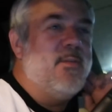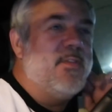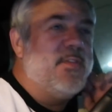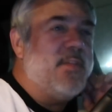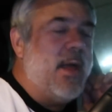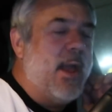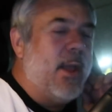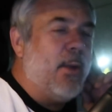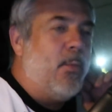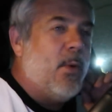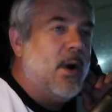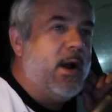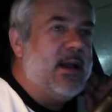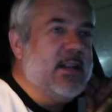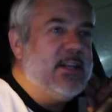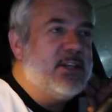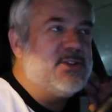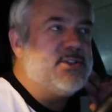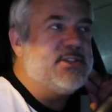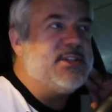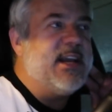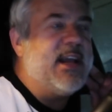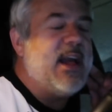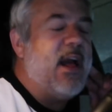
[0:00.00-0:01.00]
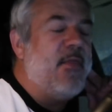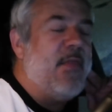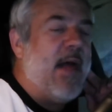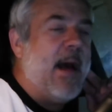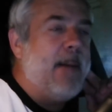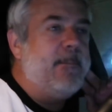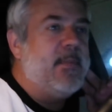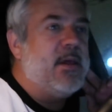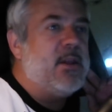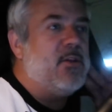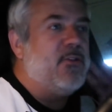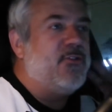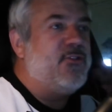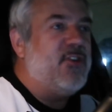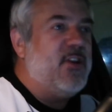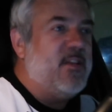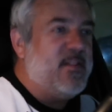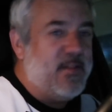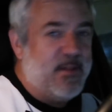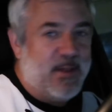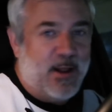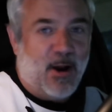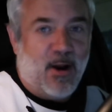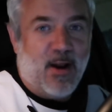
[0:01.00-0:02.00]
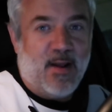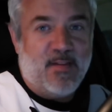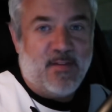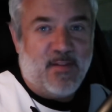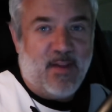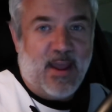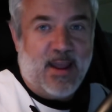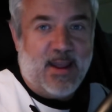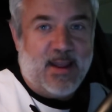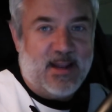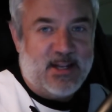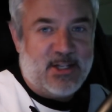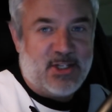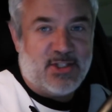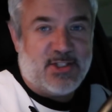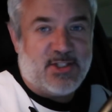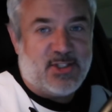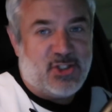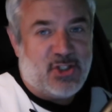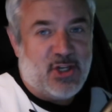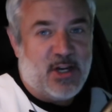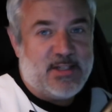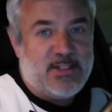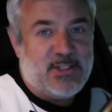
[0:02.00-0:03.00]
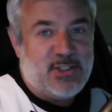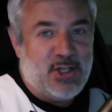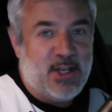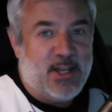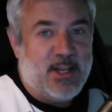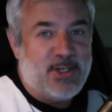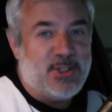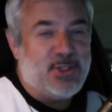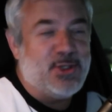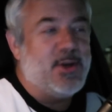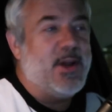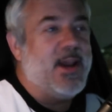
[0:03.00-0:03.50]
was like, What? And she was like, That middle cheese in there is like, it's just just cheese.